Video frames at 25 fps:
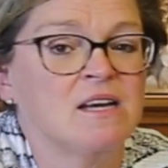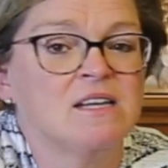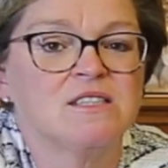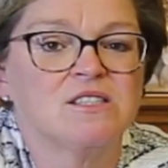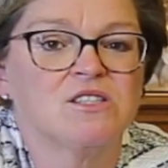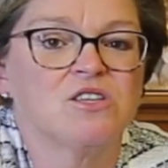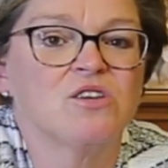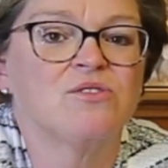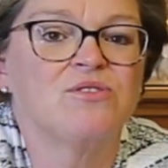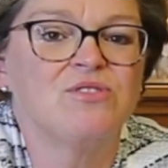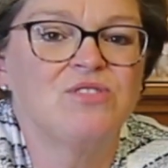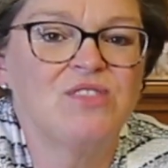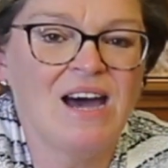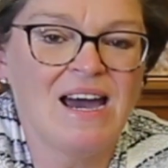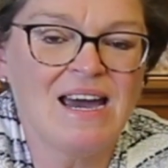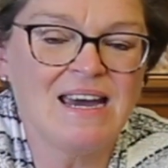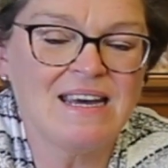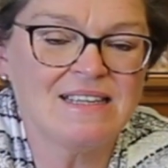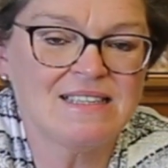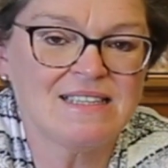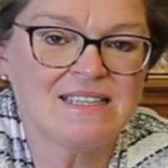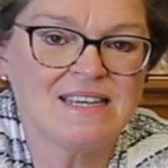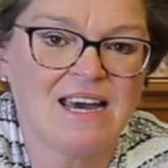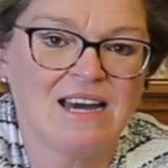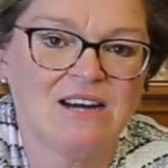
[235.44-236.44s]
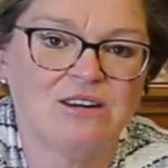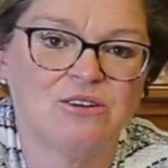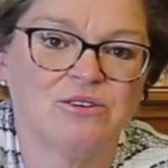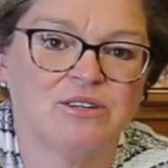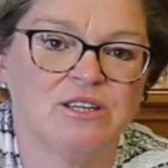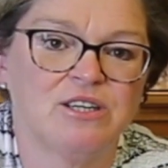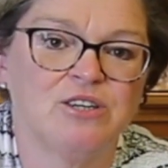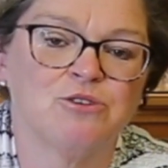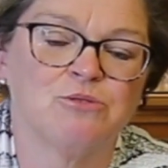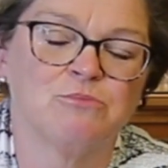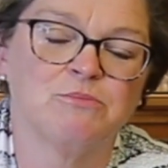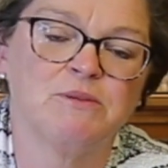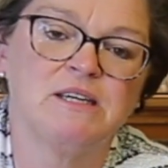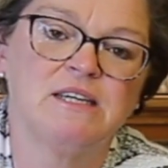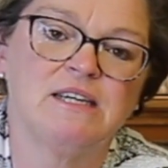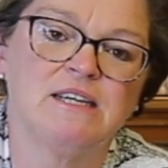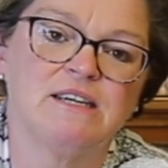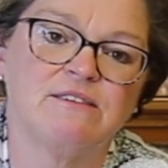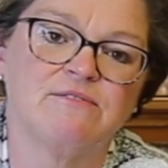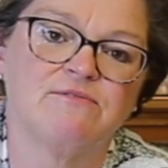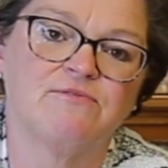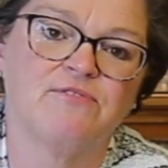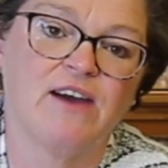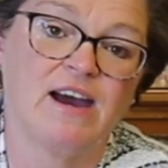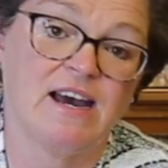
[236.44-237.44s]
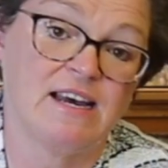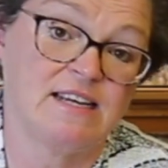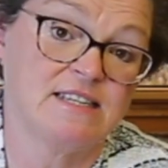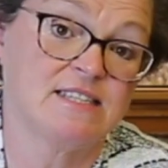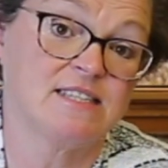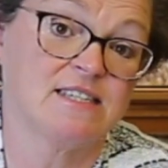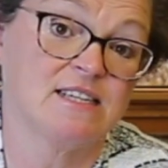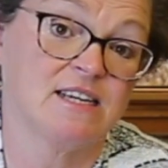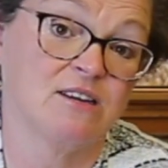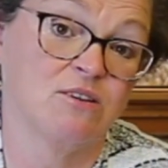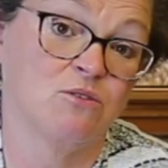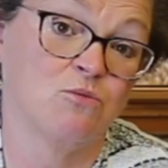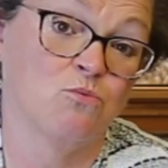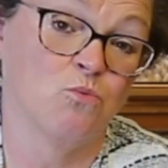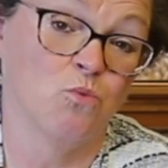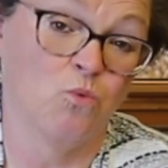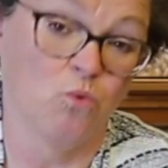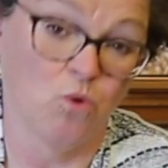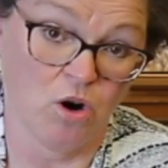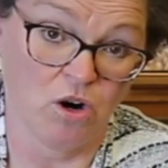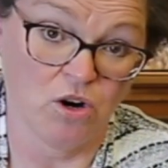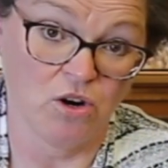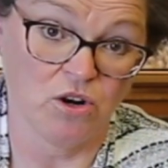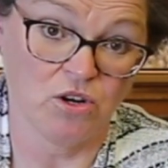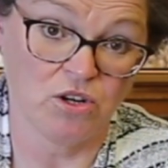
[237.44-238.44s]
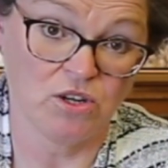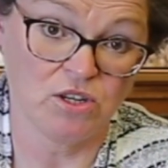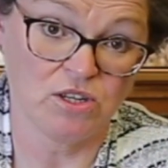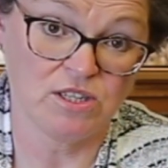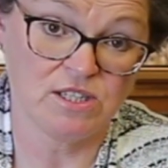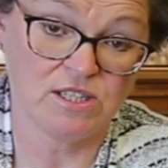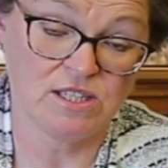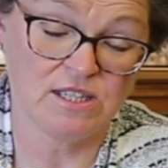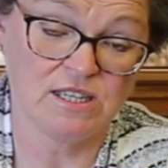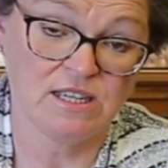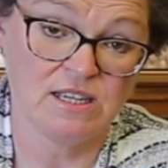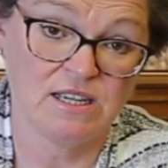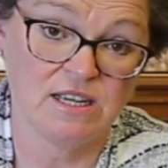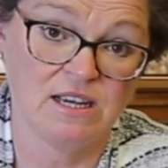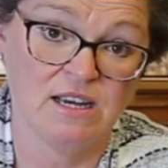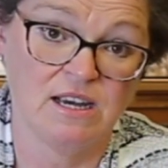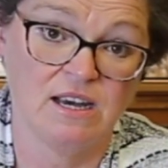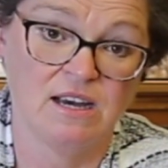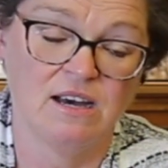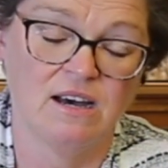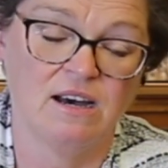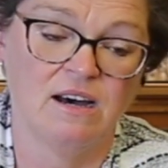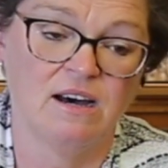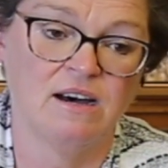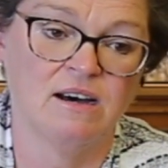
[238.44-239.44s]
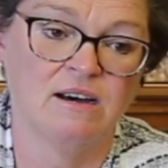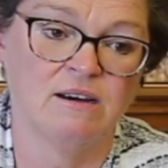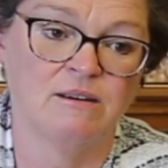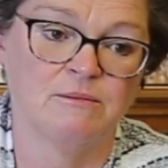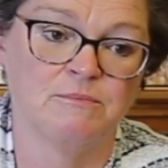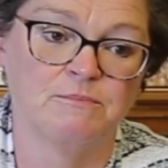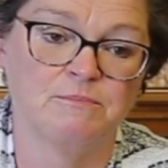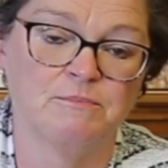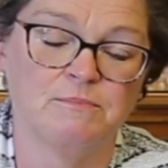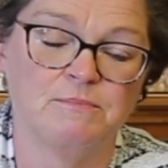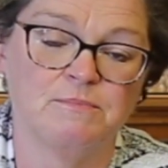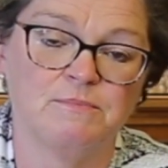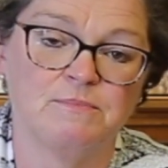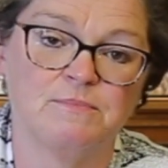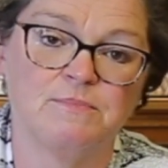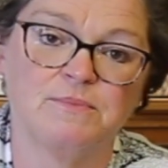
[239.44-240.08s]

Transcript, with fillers: So that's how intermittent fasting works. Um,